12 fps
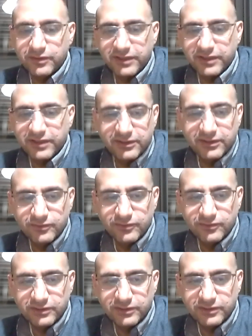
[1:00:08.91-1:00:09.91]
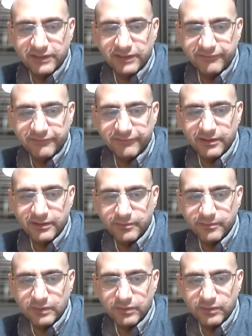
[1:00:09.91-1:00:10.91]
to do, Jeff,
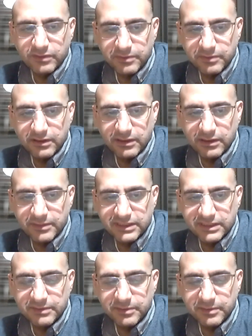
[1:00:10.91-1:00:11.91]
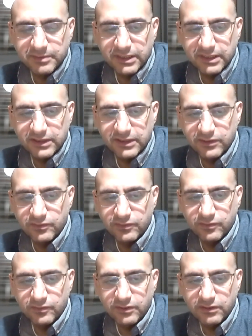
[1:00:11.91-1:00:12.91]
with people, amazing people like you,
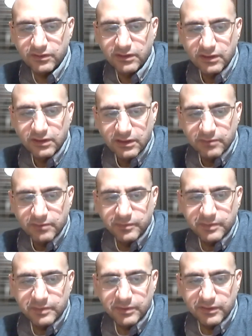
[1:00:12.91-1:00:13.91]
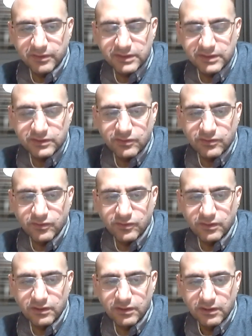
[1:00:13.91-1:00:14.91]
with people on this call.
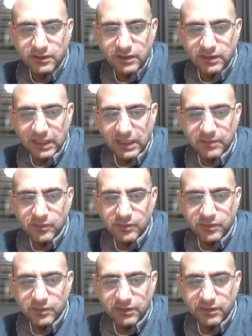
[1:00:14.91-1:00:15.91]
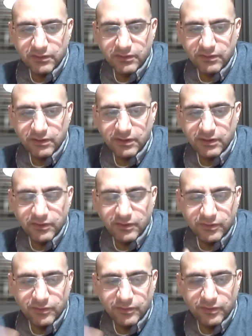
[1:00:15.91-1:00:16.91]
We're
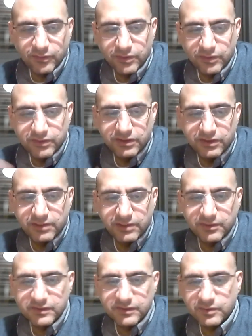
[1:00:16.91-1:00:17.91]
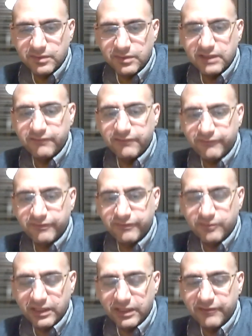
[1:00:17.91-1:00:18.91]
we're dreamers. We believe we
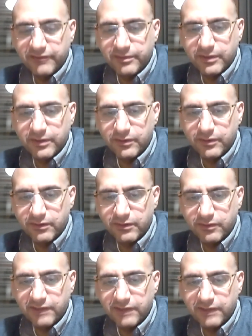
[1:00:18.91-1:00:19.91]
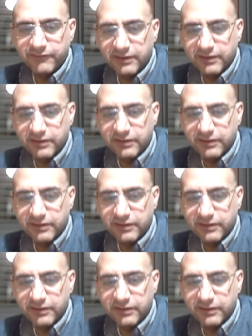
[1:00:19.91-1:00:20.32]
have the power, we have the faith